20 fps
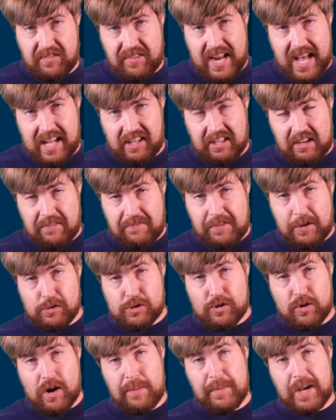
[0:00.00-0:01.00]
finale of
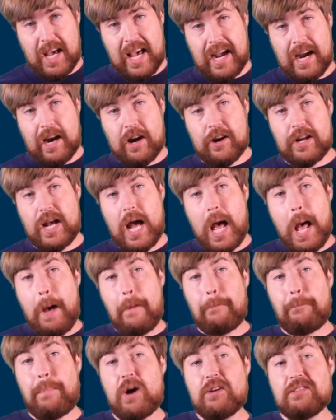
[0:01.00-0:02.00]
Futurama aired,
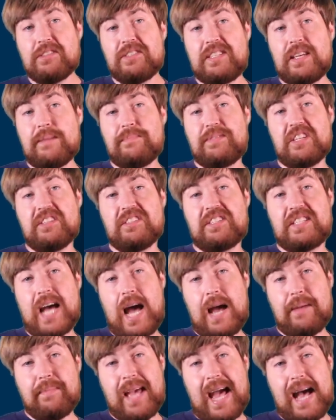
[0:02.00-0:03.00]
Bart Simpson's
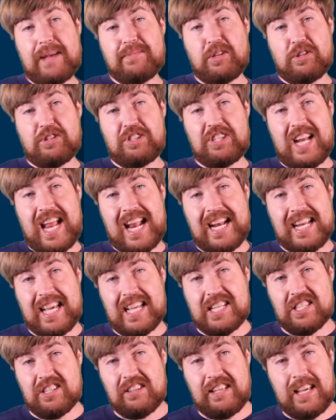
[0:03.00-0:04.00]
time capsule
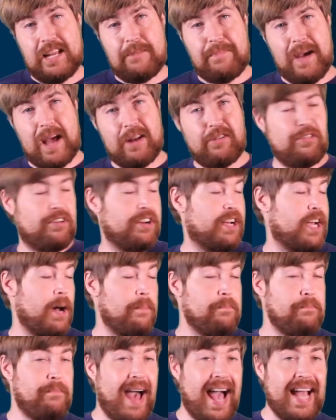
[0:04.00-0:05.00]
shenanigans lead Bender to
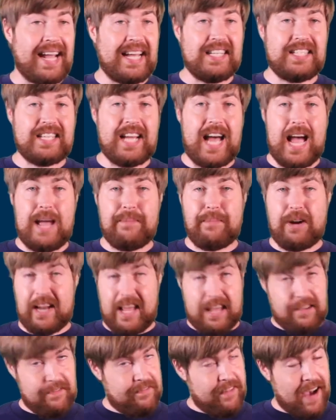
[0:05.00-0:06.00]
come back in time on
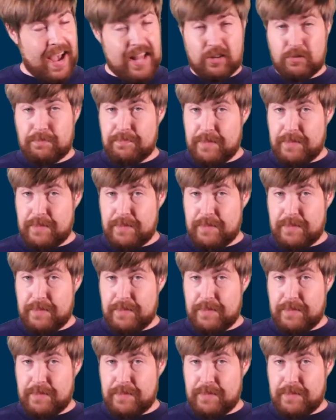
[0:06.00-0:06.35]
a vital